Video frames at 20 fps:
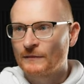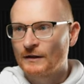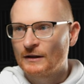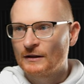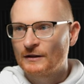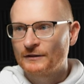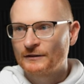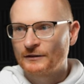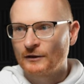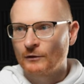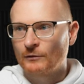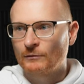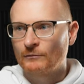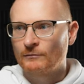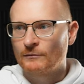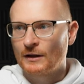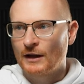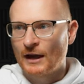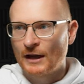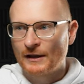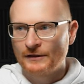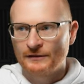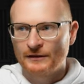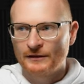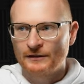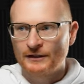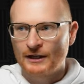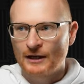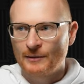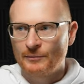So as an
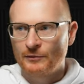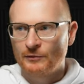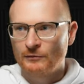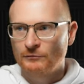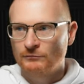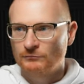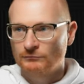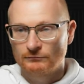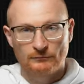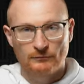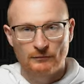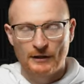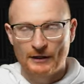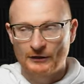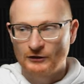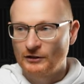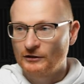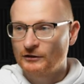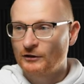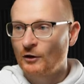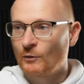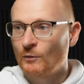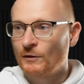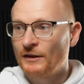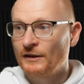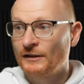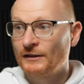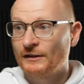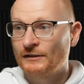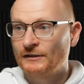example, let's just go with
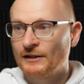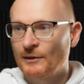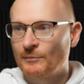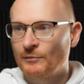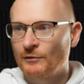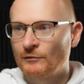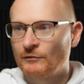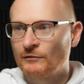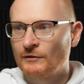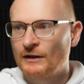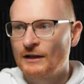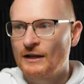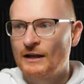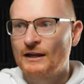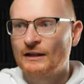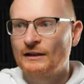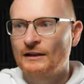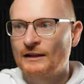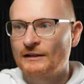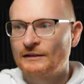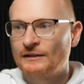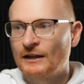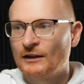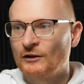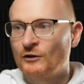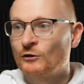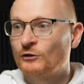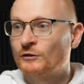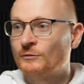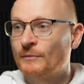this example. Let's say you
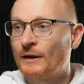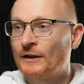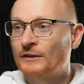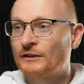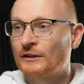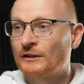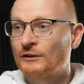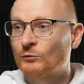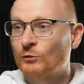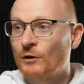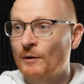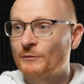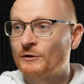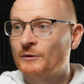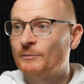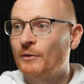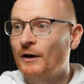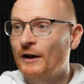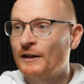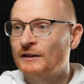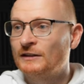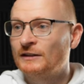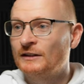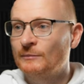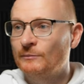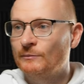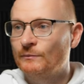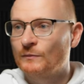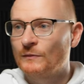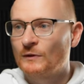used Magic Swap to buy the dip,
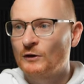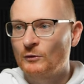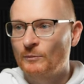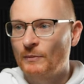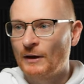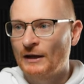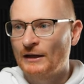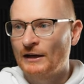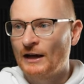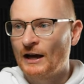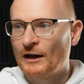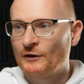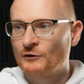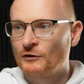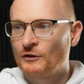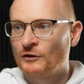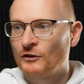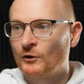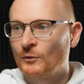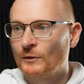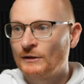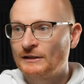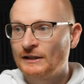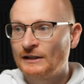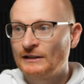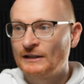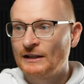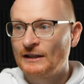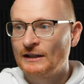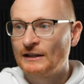you paid 100
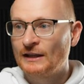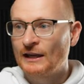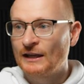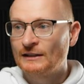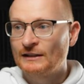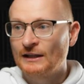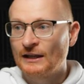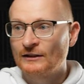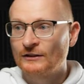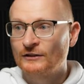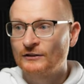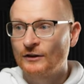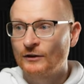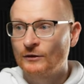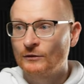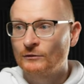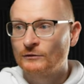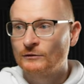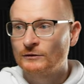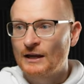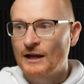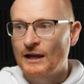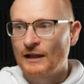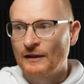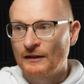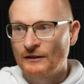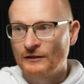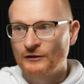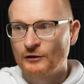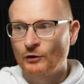USDC to get 10 Sol, then
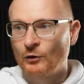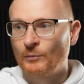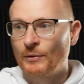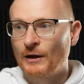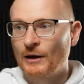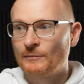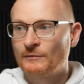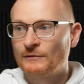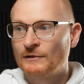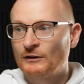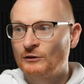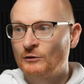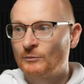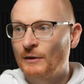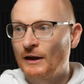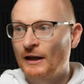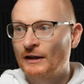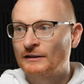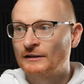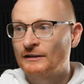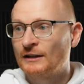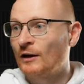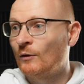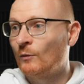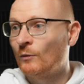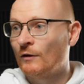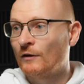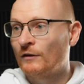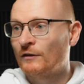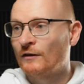Sol pumped, and your bags are now
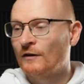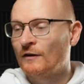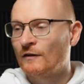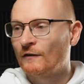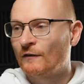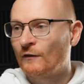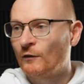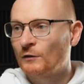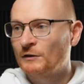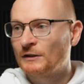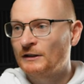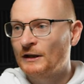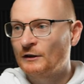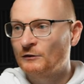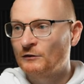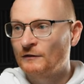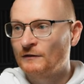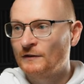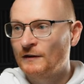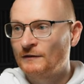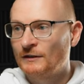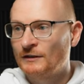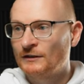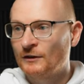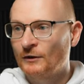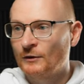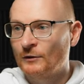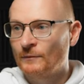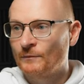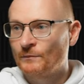worth 1450
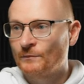Sol.